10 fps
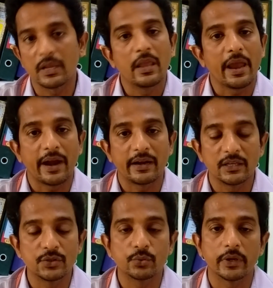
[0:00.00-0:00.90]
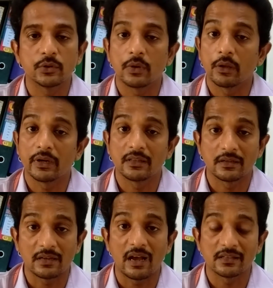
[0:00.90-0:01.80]
and he is going to allocate the
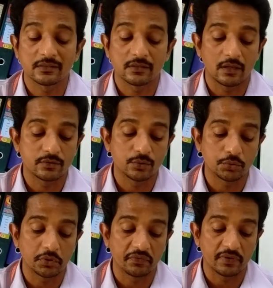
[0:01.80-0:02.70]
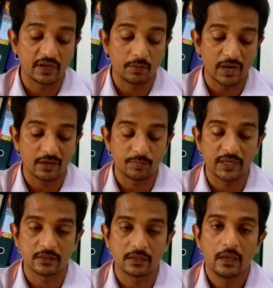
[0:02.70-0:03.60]
tasks also to different departments
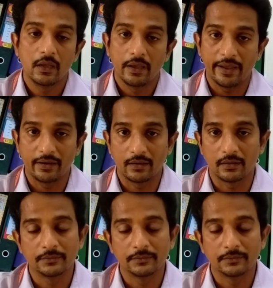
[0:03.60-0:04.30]
and uh,